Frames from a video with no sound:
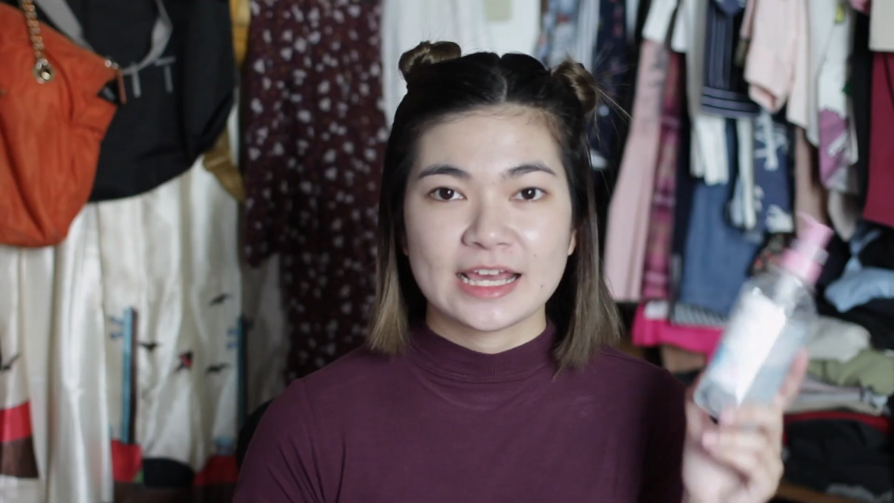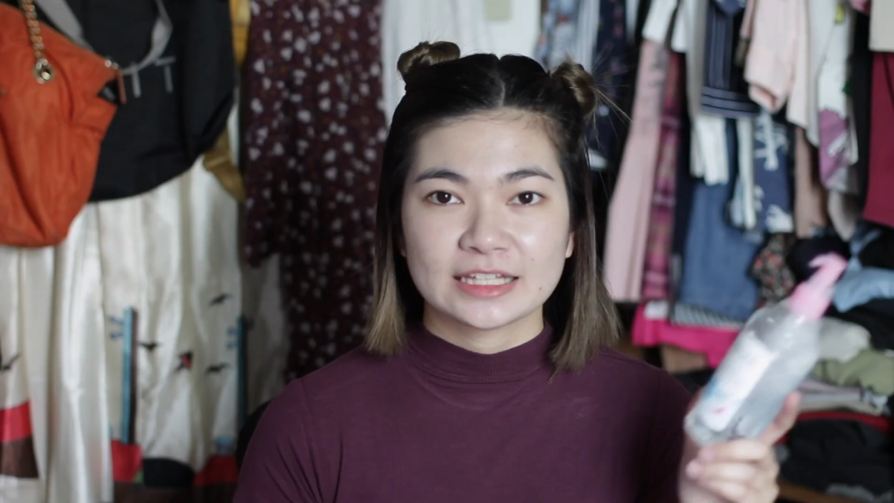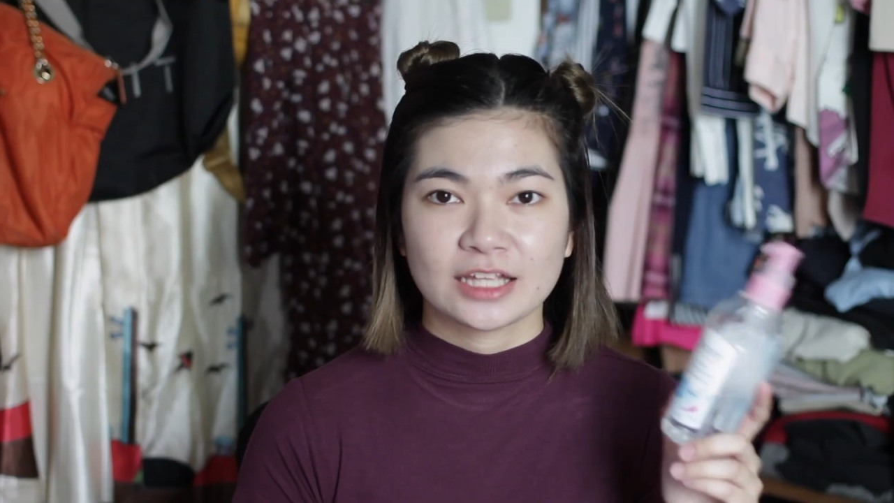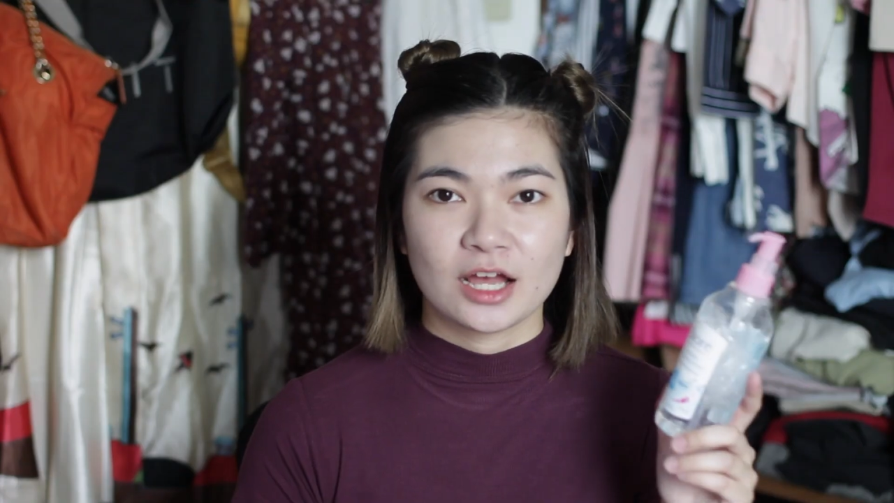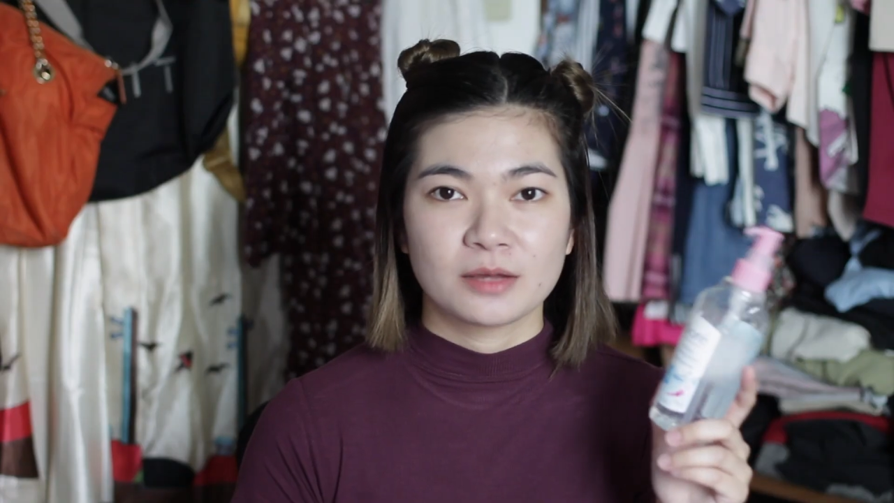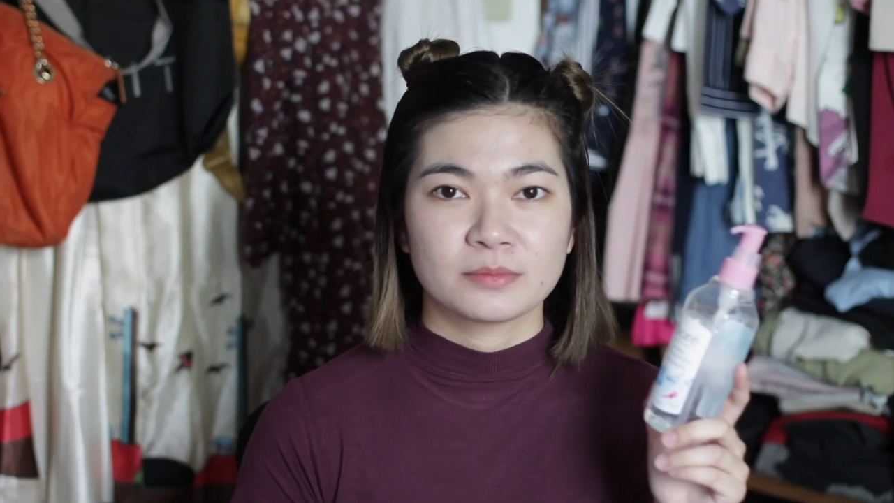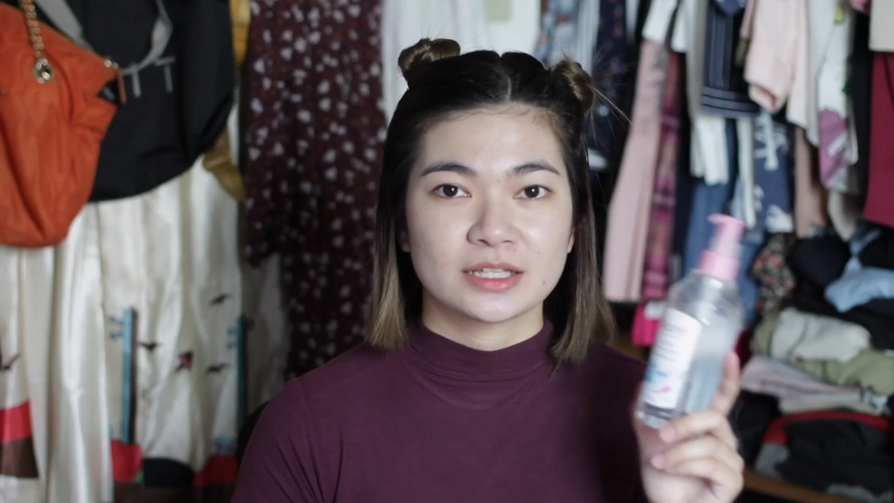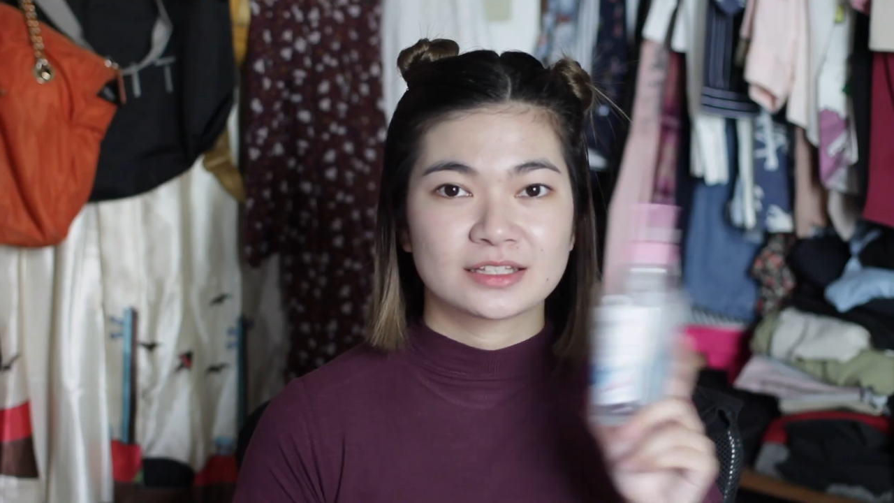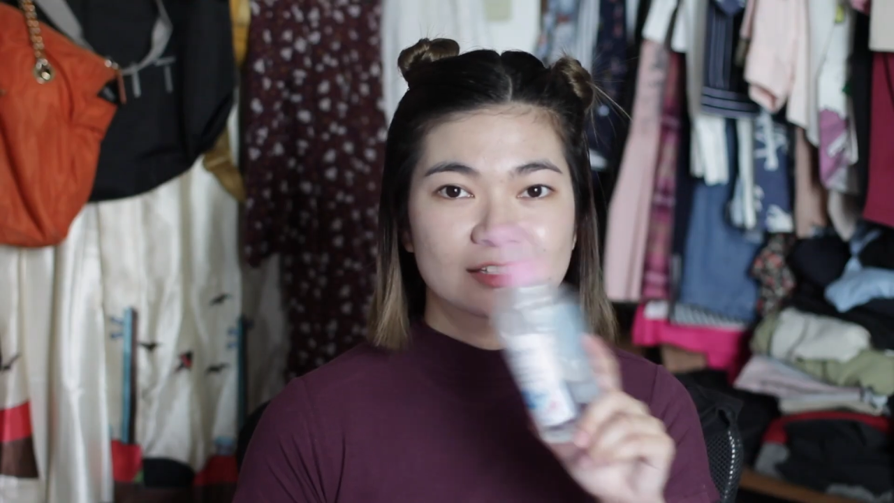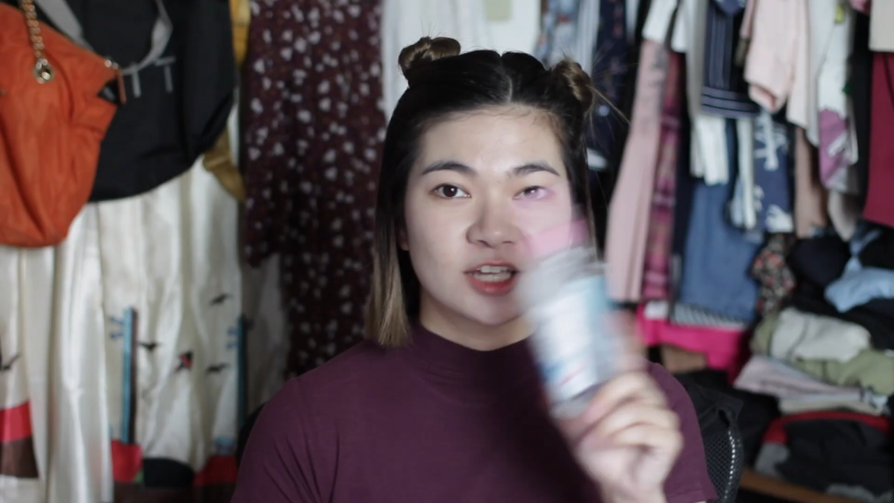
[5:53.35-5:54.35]

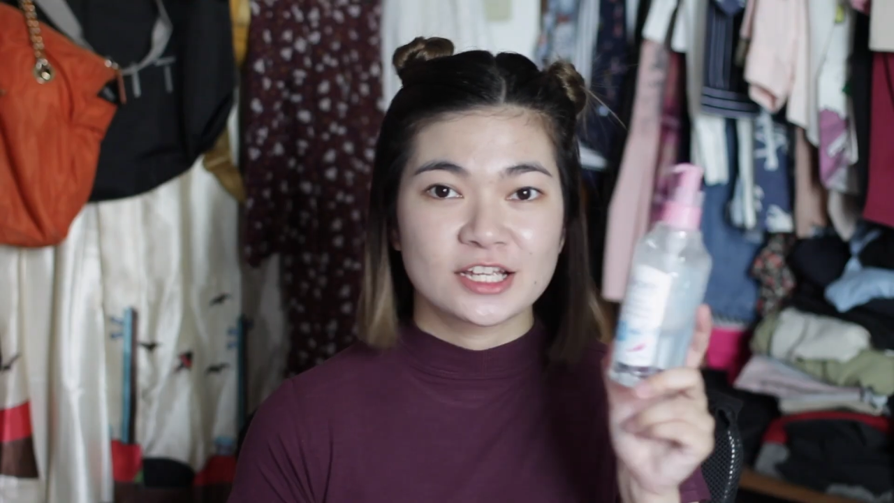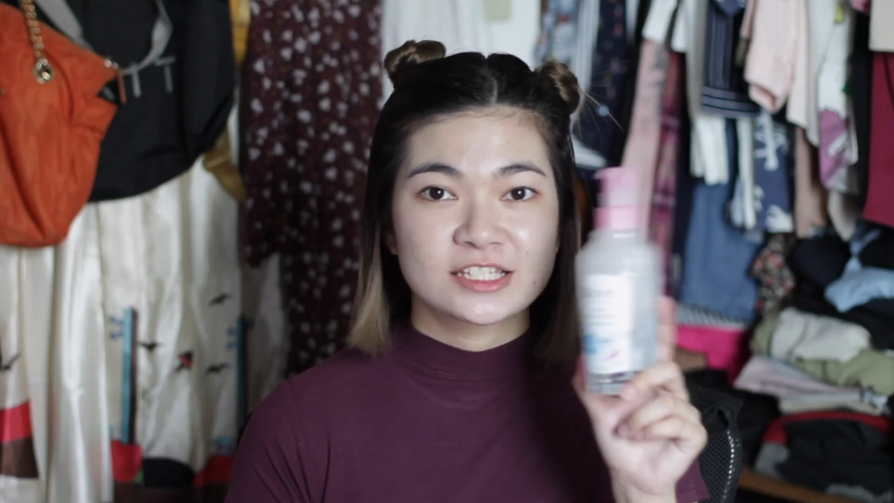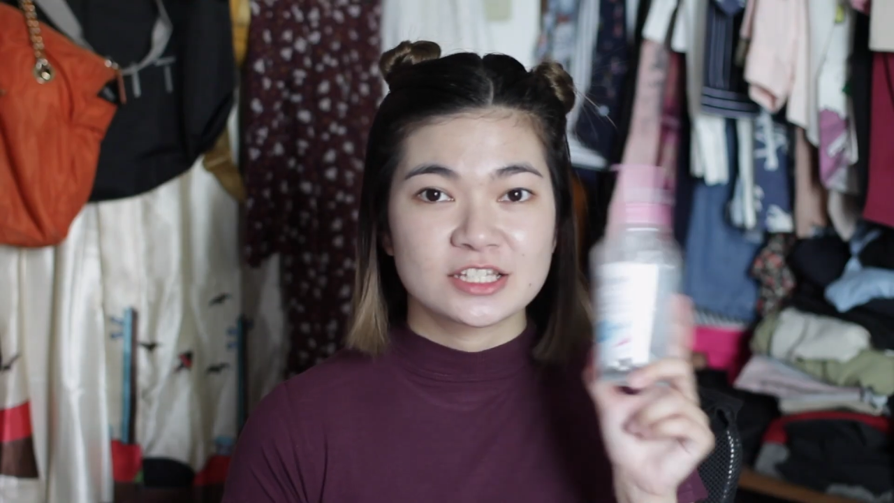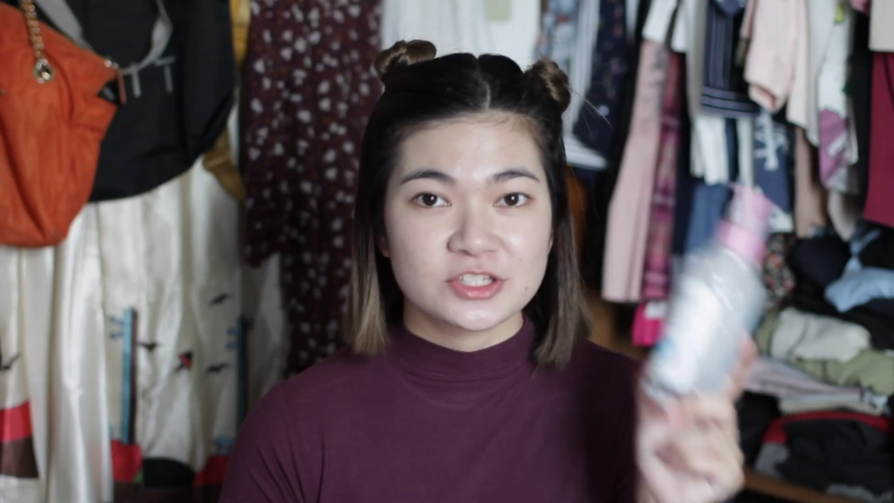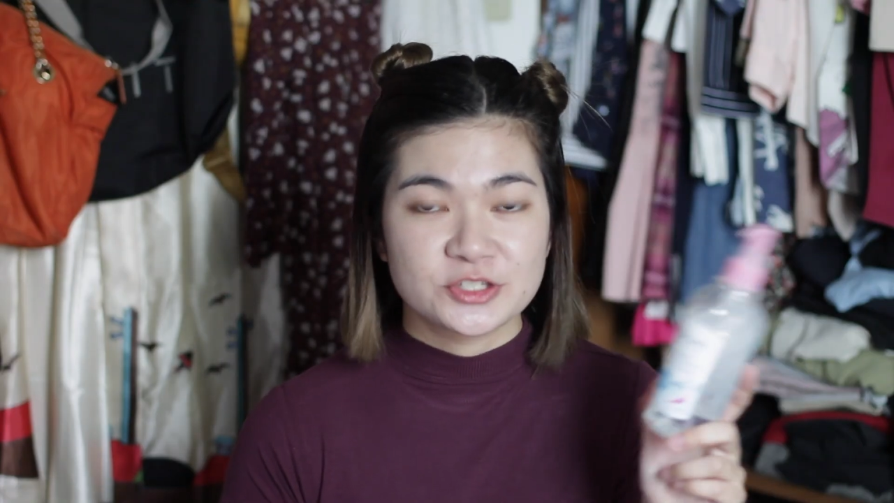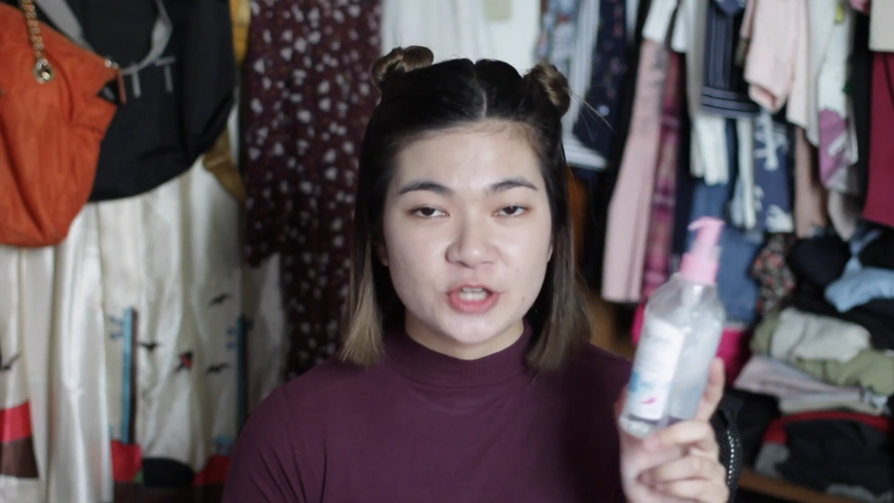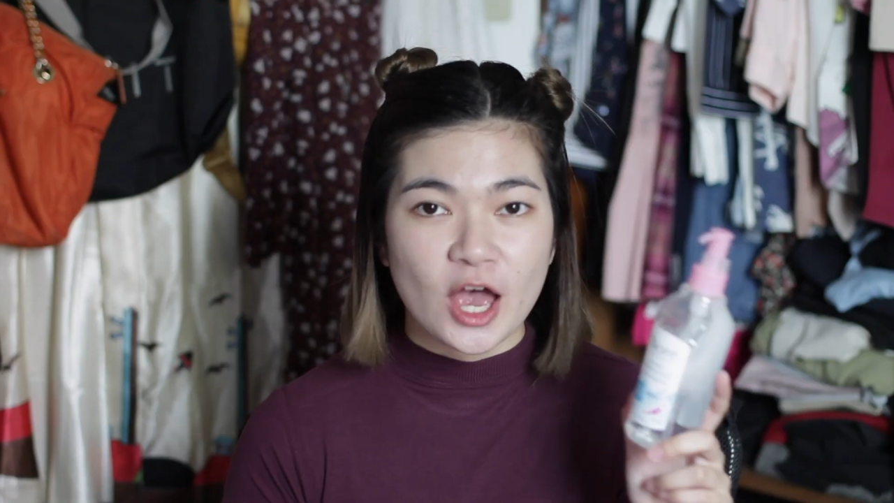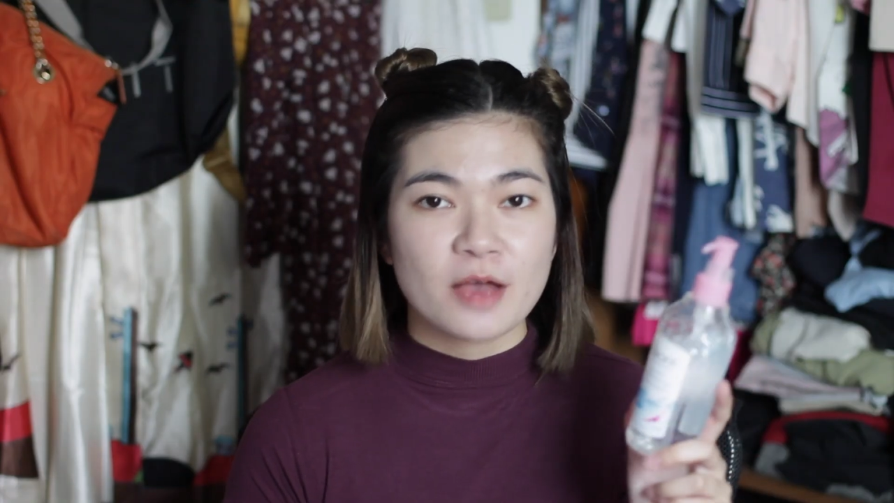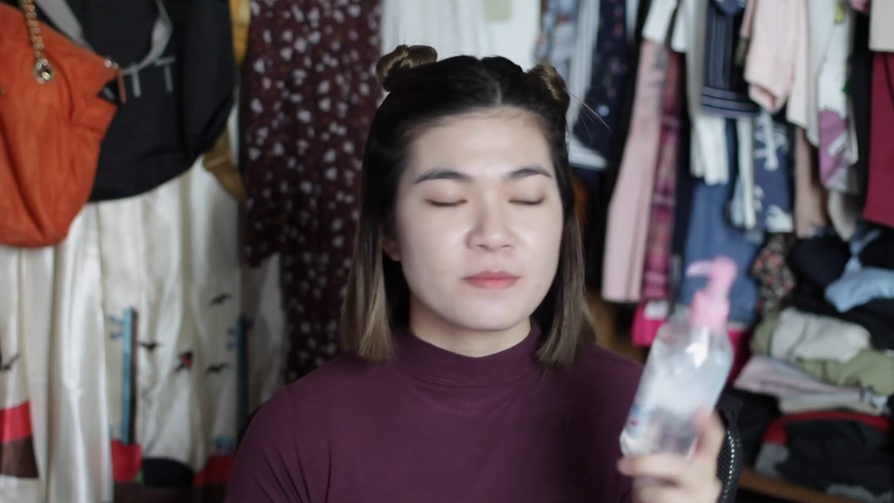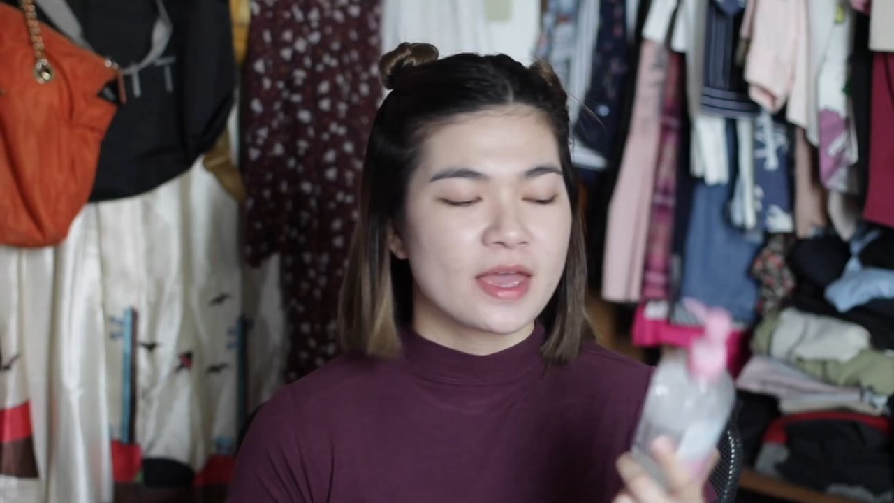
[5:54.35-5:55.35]
It does its job,